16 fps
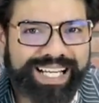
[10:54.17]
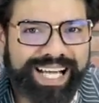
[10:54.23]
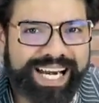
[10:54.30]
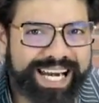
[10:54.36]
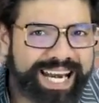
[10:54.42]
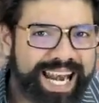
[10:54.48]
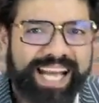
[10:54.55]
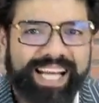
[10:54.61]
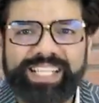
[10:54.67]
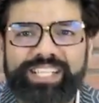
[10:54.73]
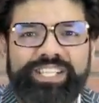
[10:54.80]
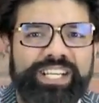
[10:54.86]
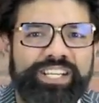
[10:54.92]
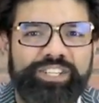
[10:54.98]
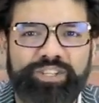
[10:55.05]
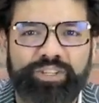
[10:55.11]

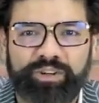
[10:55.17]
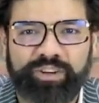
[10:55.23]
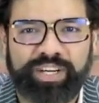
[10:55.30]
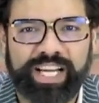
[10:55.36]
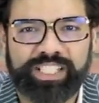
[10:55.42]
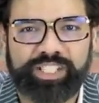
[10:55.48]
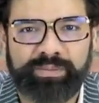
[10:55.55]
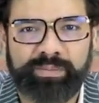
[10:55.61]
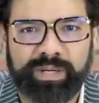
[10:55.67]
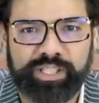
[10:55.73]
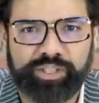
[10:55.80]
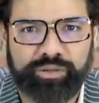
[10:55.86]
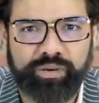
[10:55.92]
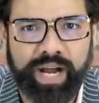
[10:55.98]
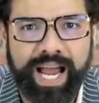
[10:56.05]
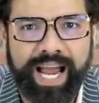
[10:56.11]
connecting to your
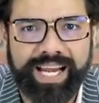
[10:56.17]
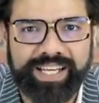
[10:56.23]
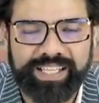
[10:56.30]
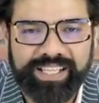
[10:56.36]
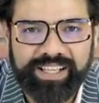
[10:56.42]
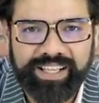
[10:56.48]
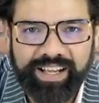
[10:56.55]
customers, right?